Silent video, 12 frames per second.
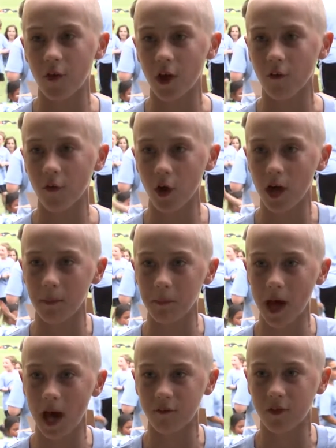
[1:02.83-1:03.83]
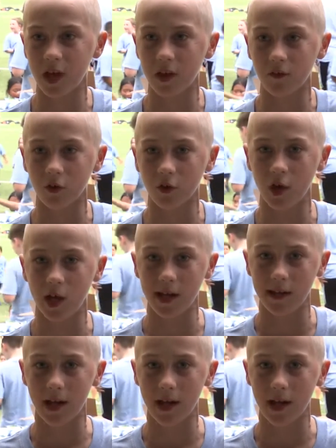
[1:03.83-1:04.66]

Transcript: fair for him to have cancer and